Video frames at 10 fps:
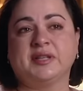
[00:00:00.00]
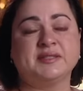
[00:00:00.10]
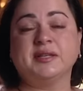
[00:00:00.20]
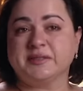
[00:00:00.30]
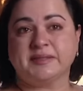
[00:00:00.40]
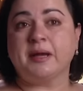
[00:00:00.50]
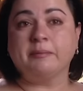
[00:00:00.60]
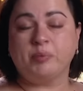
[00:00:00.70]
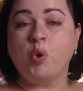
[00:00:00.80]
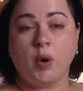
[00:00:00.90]
doesn't at
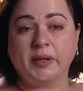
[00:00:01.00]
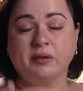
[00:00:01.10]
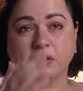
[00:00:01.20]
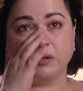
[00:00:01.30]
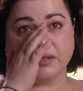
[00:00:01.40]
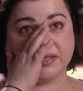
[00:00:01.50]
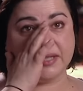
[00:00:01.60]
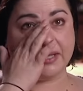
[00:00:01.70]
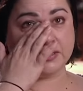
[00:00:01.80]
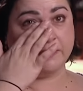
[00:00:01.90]
some point
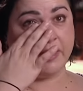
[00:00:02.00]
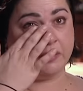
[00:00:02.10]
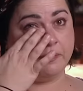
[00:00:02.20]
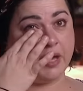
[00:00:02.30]
start to make